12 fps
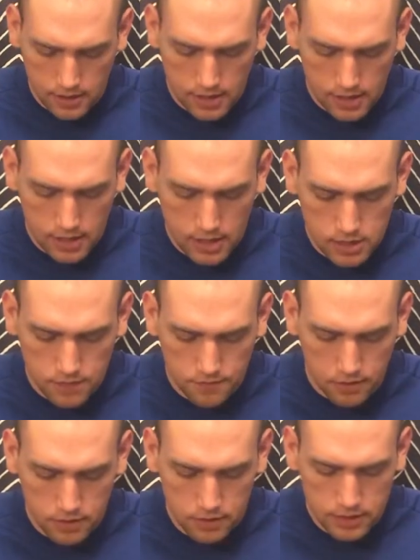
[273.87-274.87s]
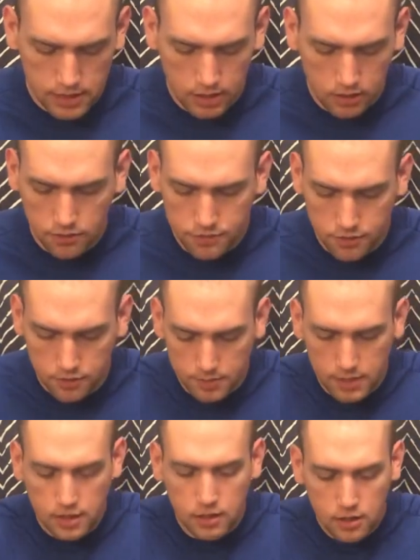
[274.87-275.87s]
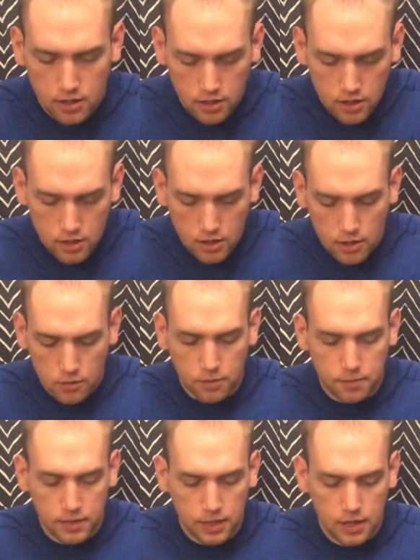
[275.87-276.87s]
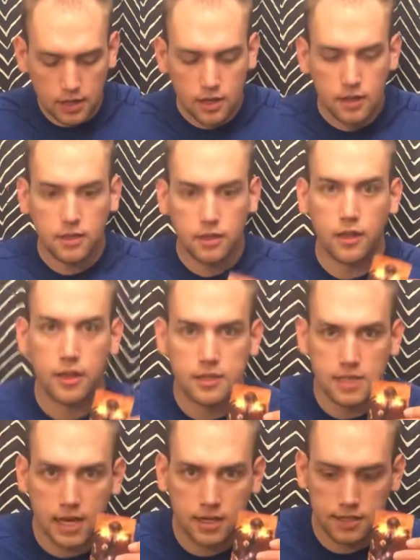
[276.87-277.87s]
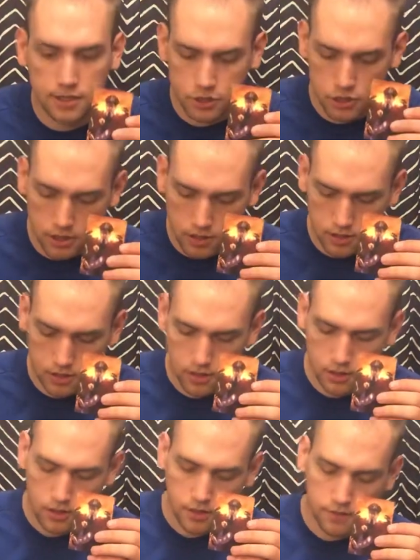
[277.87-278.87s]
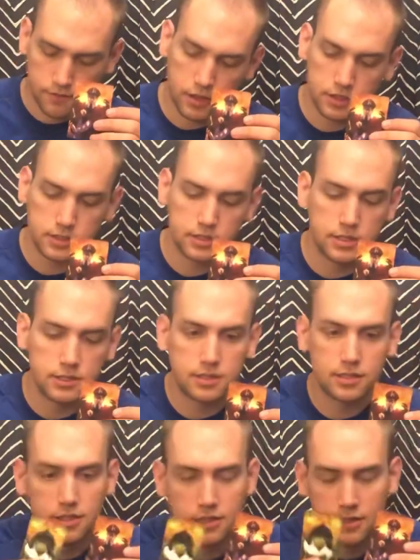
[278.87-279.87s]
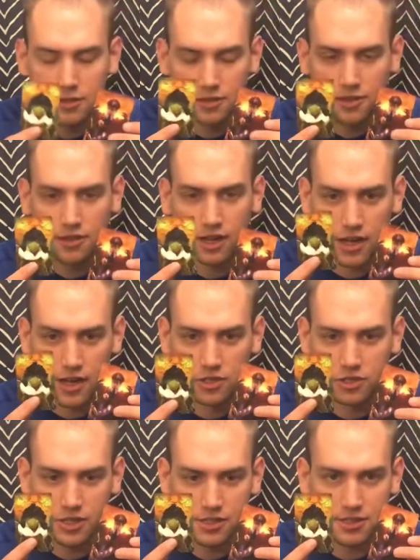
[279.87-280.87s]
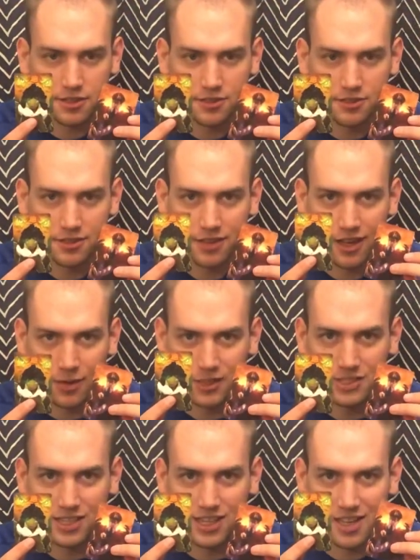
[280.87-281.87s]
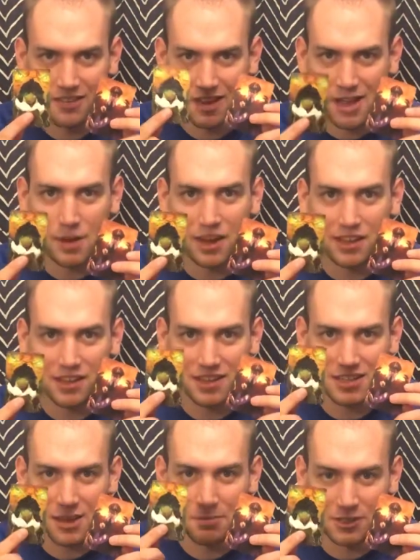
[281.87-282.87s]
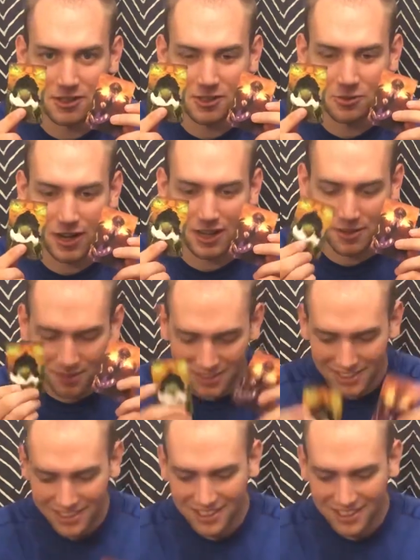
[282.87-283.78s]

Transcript: And the first hero for me will be the Tactician versus the Huntress. Once again, not making these up, these are random.